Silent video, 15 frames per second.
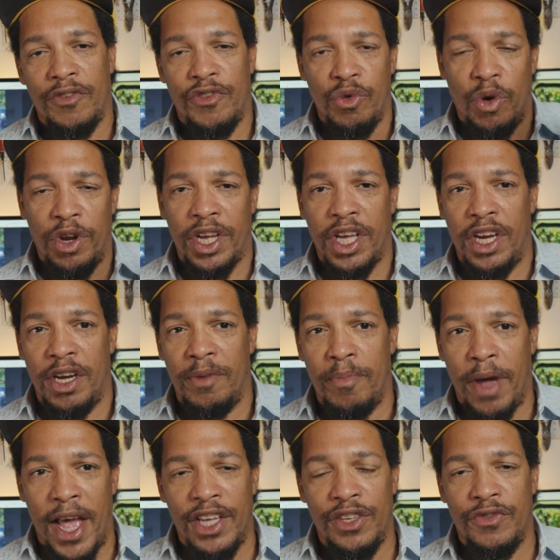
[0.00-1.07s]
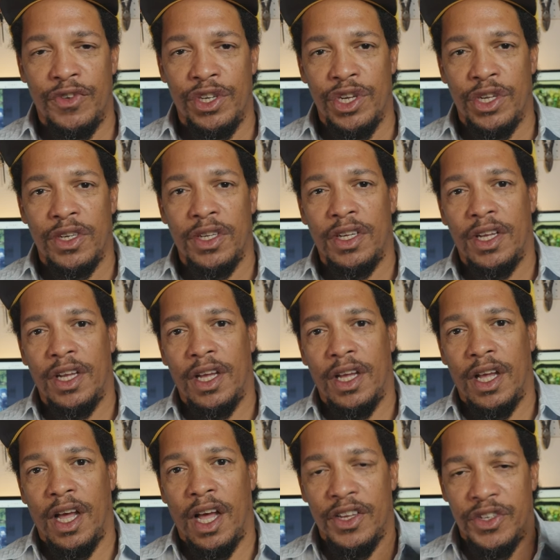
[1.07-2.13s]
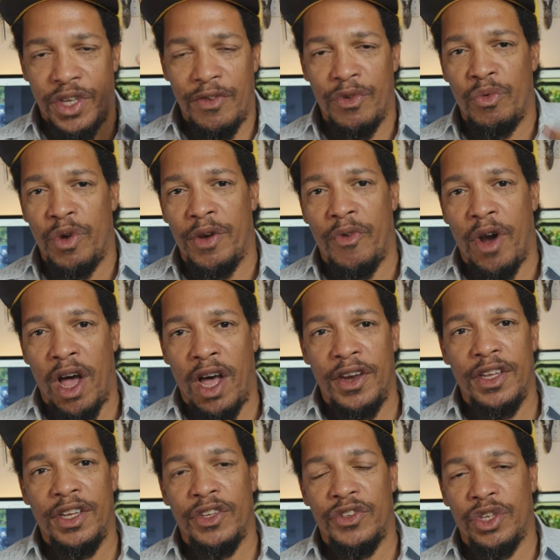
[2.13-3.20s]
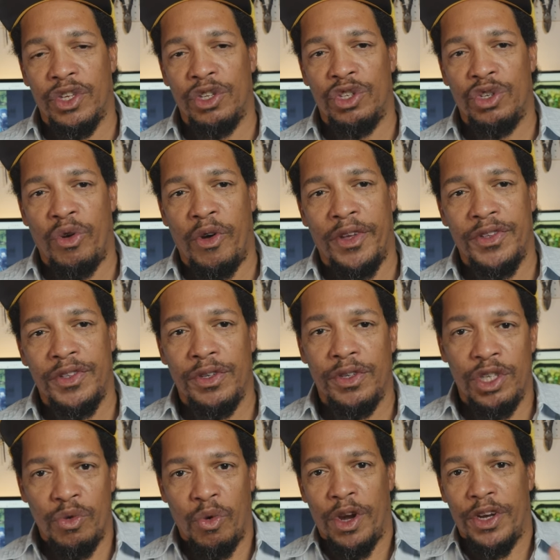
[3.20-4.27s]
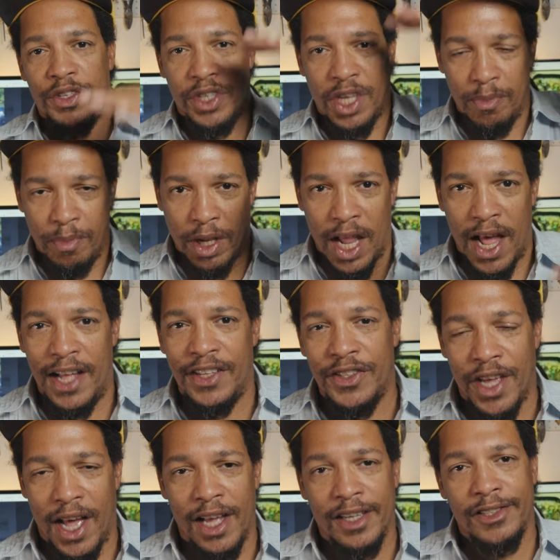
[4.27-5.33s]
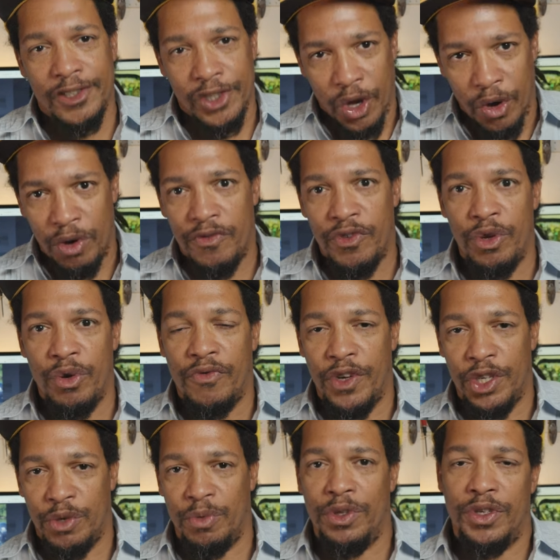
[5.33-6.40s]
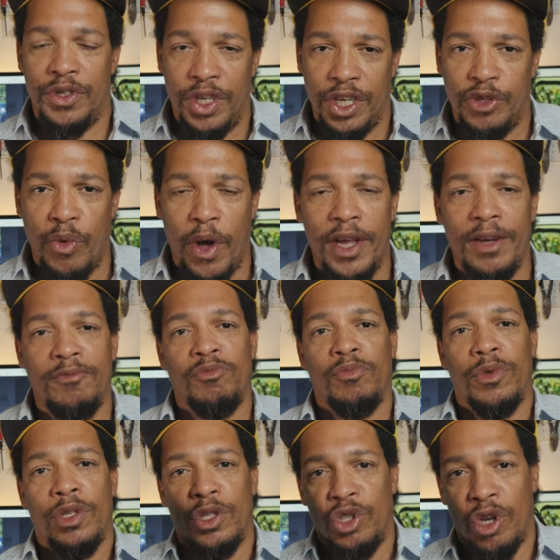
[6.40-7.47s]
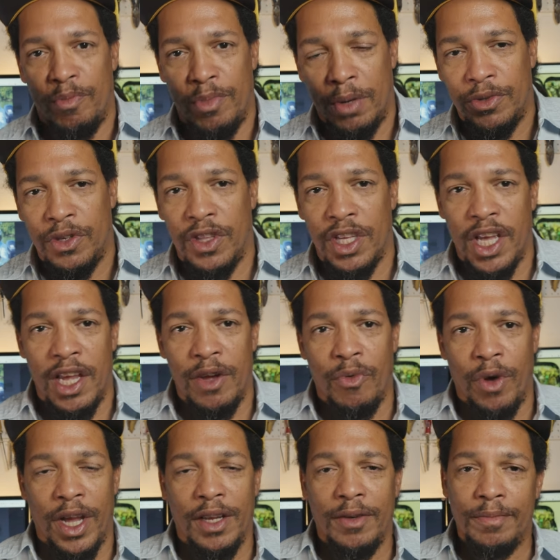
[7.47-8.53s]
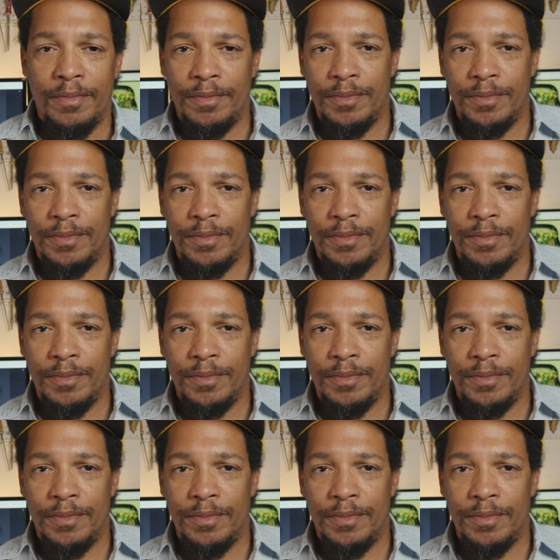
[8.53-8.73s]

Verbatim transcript: if you want to get into bass fishing, a seven weight rod is a good choice. You want to skip a line size. So if you're fishing with a six weight, jump up to the eight weight.